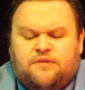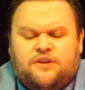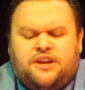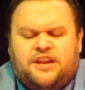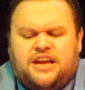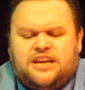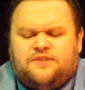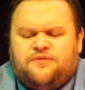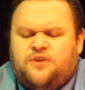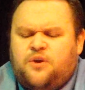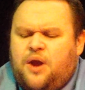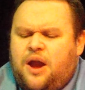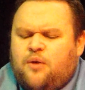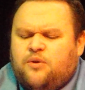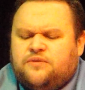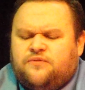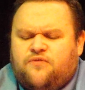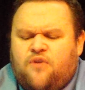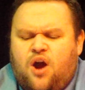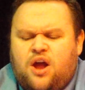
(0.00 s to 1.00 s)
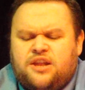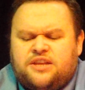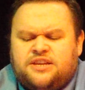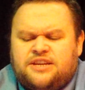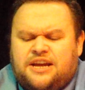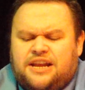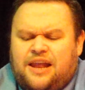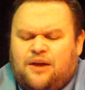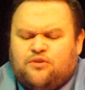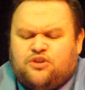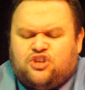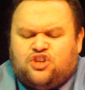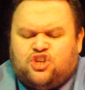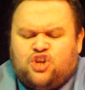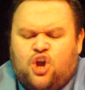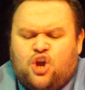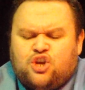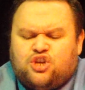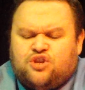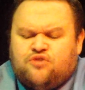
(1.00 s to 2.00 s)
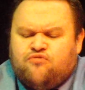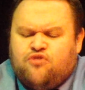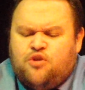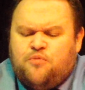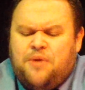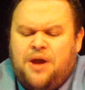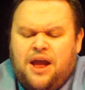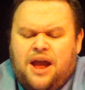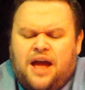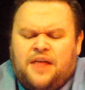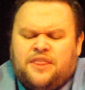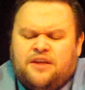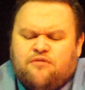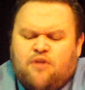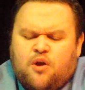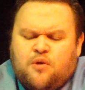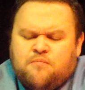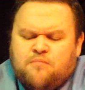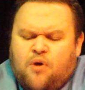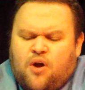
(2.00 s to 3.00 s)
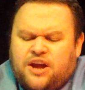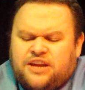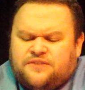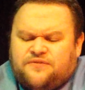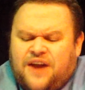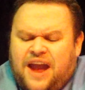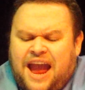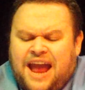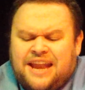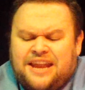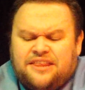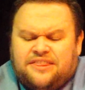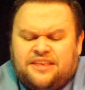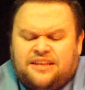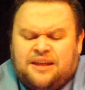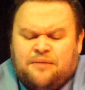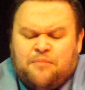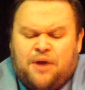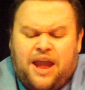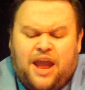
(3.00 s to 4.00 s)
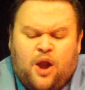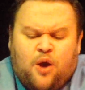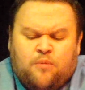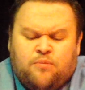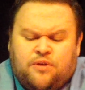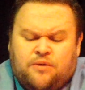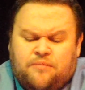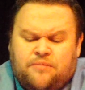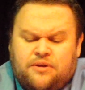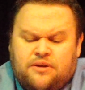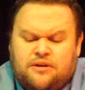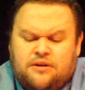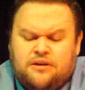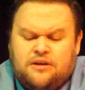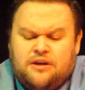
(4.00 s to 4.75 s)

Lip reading: For the next few hours, Violet and Klaus searched the room and their own minds for anything that might help them.